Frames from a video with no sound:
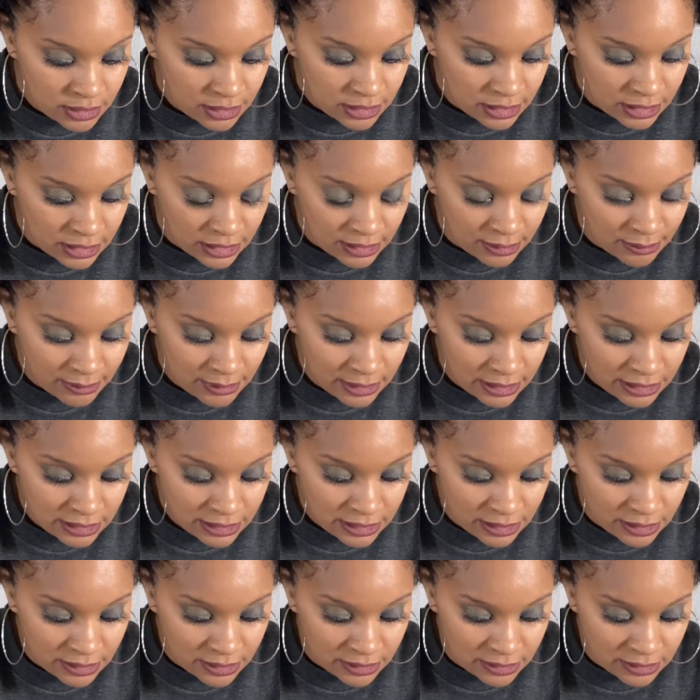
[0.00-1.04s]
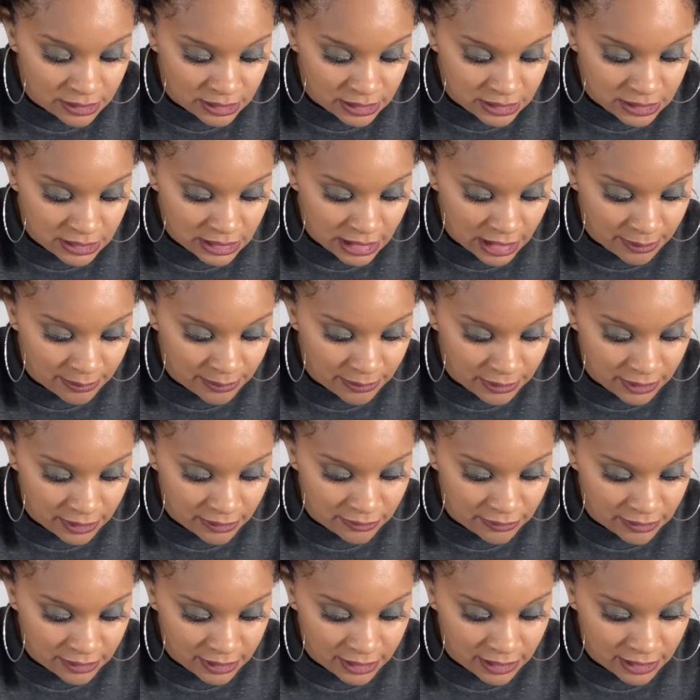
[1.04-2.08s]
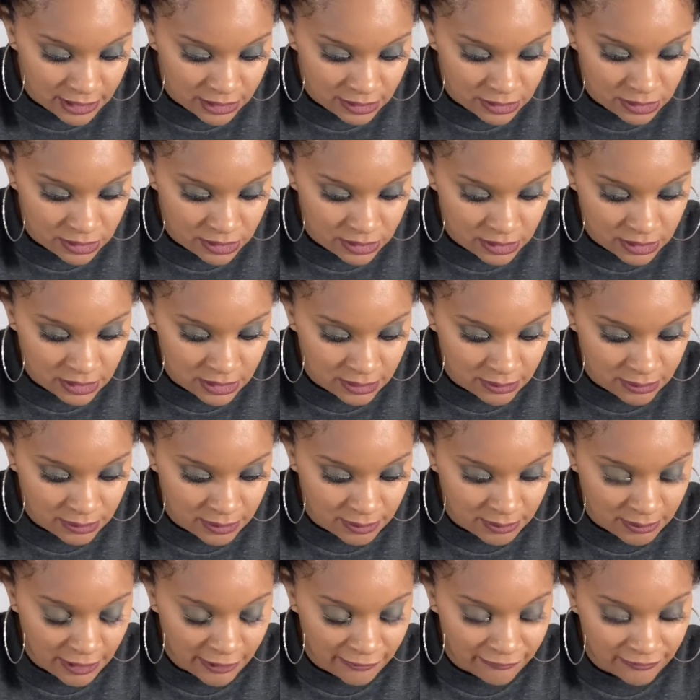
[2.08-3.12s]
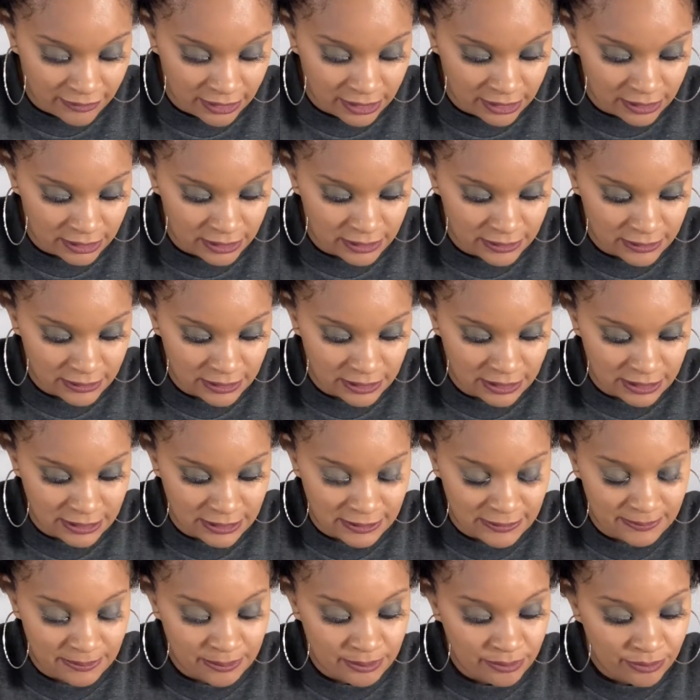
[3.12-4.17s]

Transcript: And I'm actually gonna just tap off the extra stuff with my finger because